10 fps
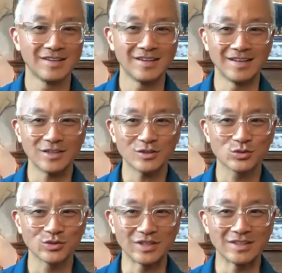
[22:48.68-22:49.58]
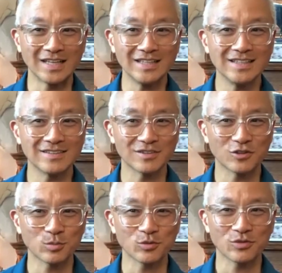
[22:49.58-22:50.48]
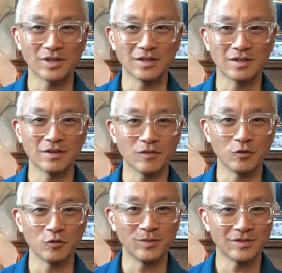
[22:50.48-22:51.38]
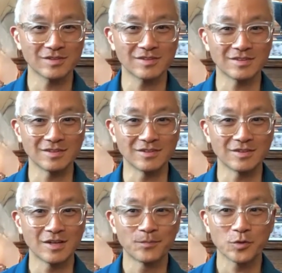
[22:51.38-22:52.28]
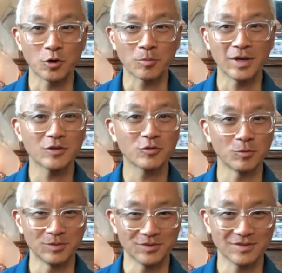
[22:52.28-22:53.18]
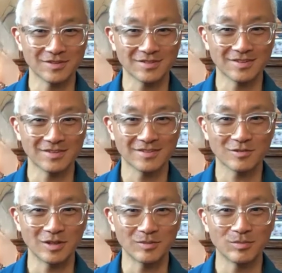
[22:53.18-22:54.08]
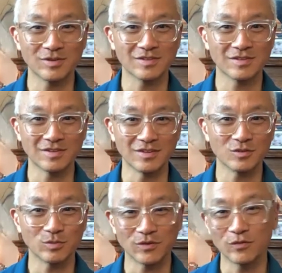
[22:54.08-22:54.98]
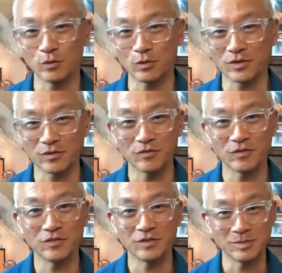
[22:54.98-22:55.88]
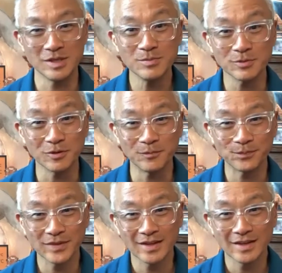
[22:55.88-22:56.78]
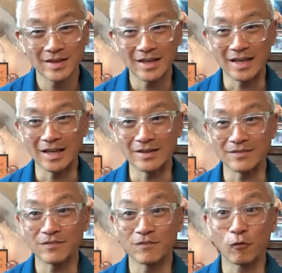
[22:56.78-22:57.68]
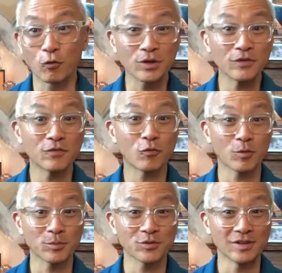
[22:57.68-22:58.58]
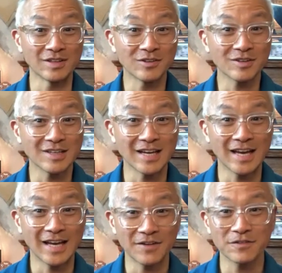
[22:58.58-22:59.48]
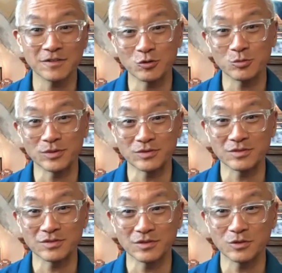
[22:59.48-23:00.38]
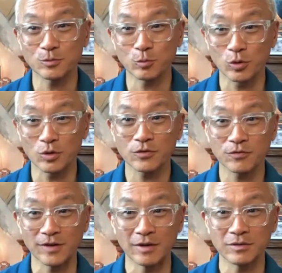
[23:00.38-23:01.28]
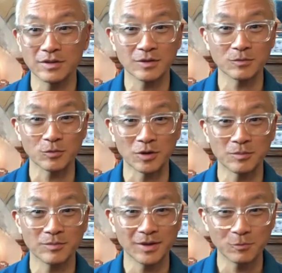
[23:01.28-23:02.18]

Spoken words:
And actually 96% of those businesses are micro businesses, right? Businesses with fewer than 50 people. And 44%, nearly half of those businesses were founded and run by